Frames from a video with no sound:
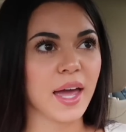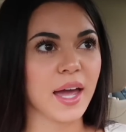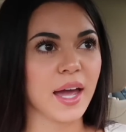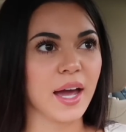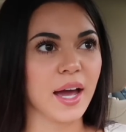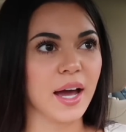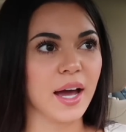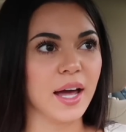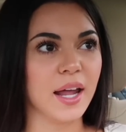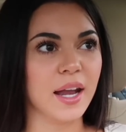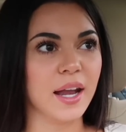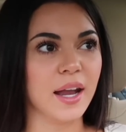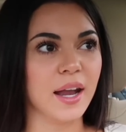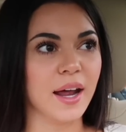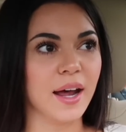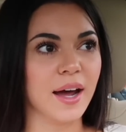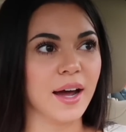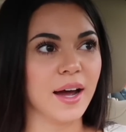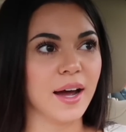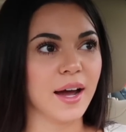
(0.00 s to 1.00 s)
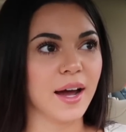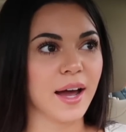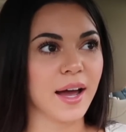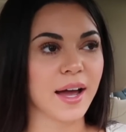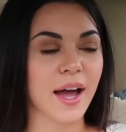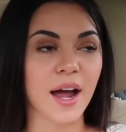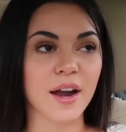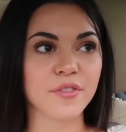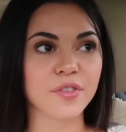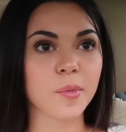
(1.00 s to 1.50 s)
and
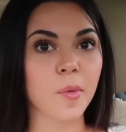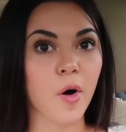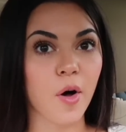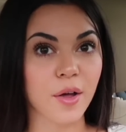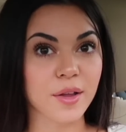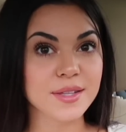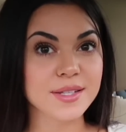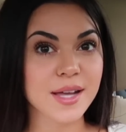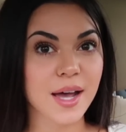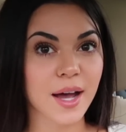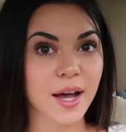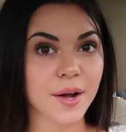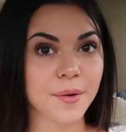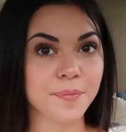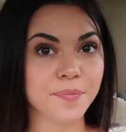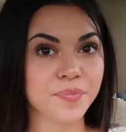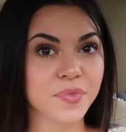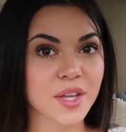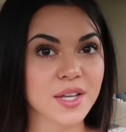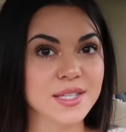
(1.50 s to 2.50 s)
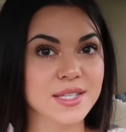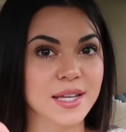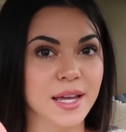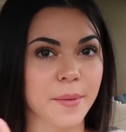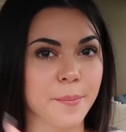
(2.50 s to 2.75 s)
I got it from Ulta. It's